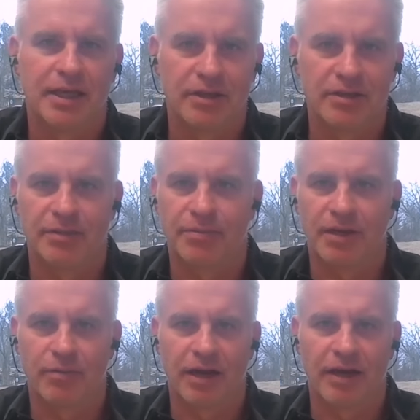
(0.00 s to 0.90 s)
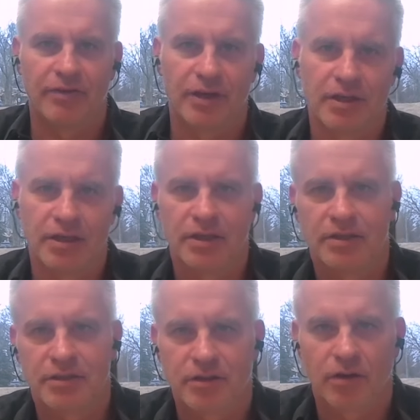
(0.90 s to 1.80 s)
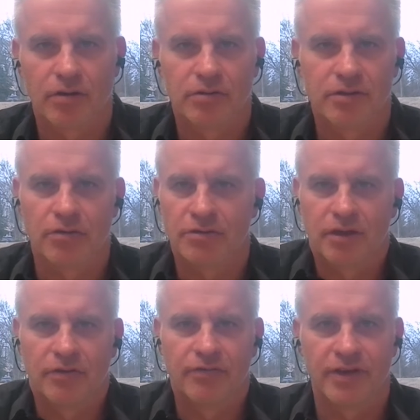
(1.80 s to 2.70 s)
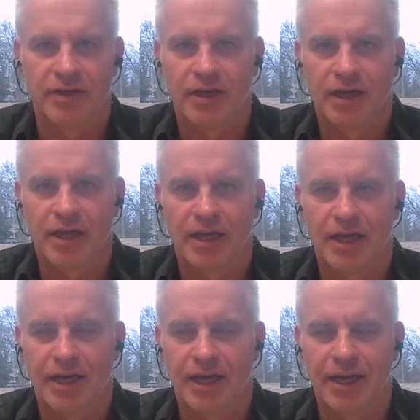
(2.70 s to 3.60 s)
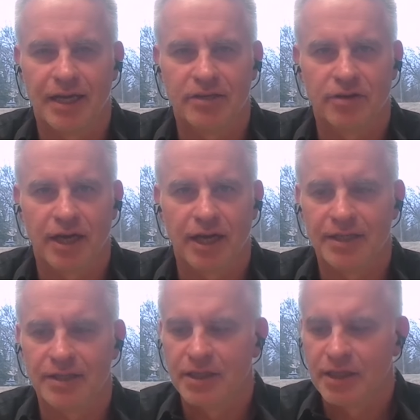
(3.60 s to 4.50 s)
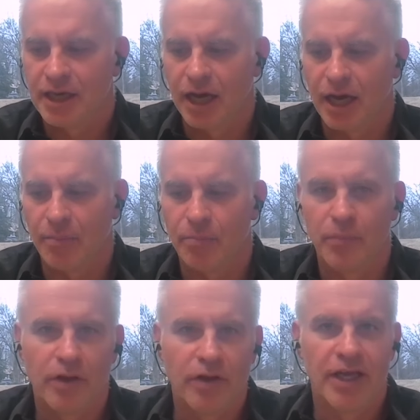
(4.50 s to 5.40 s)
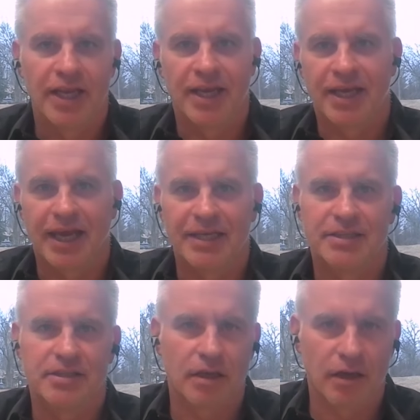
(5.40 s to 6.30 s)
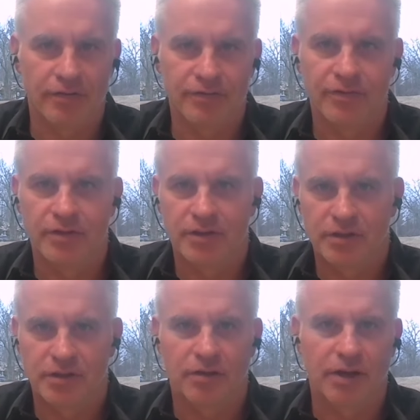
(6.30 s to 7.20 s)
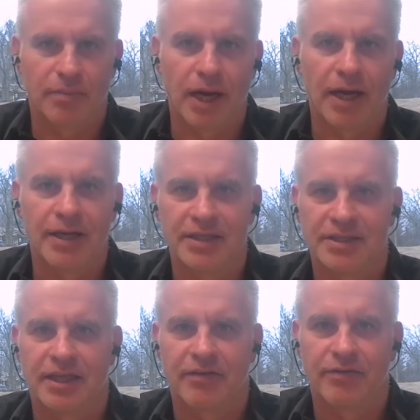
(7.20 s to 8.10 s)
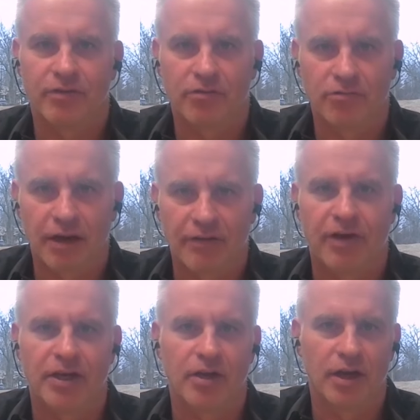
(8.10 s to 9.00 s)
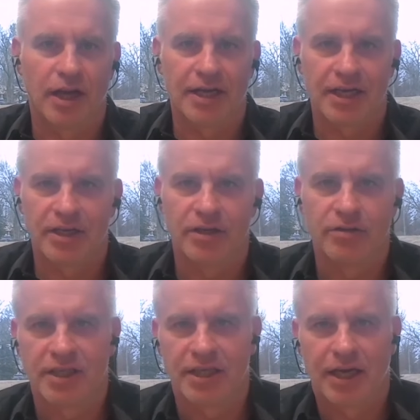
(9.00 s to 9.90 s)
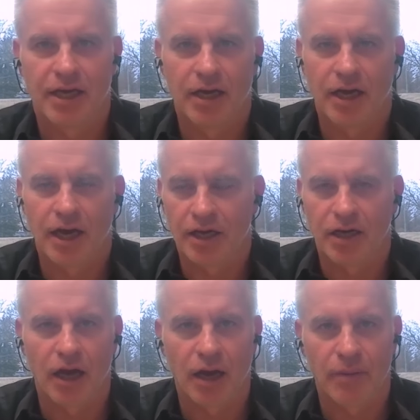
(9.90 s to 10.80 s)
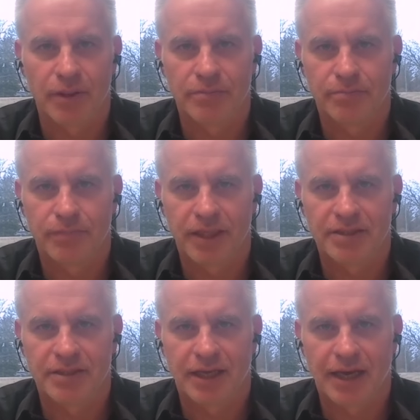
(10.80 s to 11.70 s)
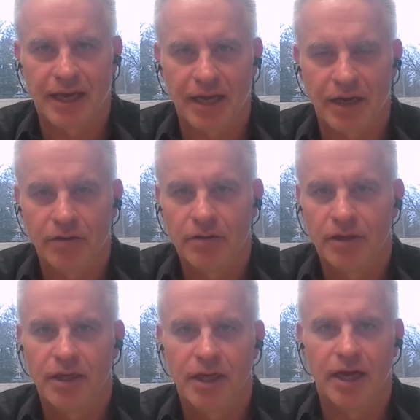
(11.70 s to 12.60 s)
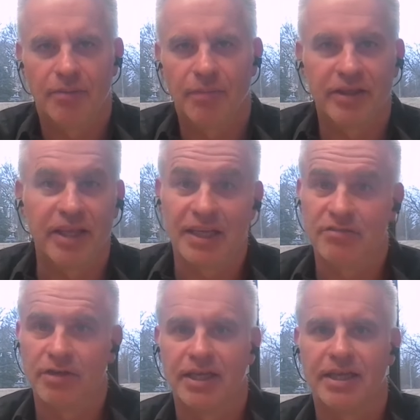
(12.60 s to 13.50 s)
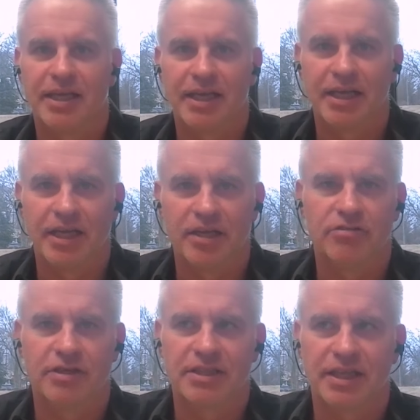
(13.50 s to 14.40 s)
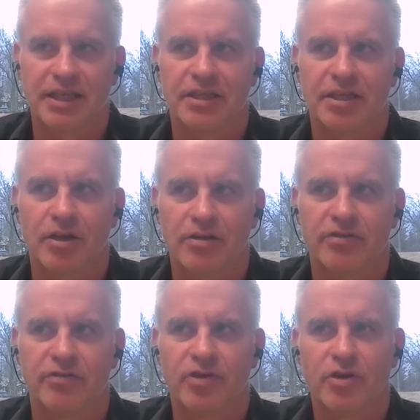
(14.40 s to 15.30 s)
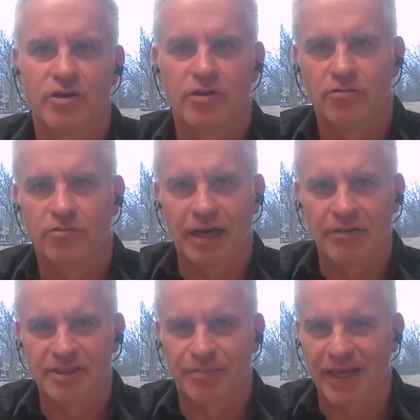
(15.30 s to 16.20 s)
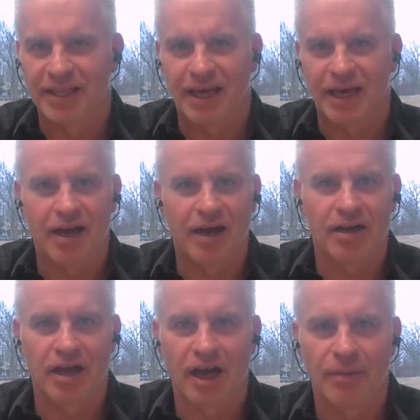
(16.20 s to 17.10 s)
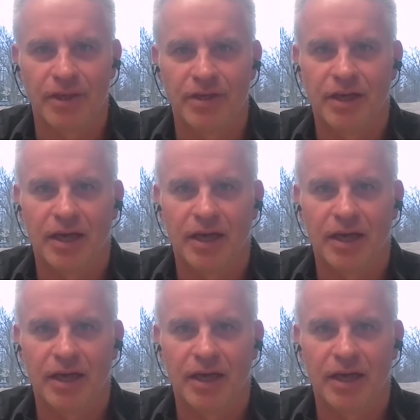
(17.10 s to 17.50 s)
You typically will have a salt solvent electrolyte. In the case of sodium-ion, instead of graphite, you're likely using a hard carbon-based anode. I think that's really interesting. There's a lot of routes to make that hard carbon.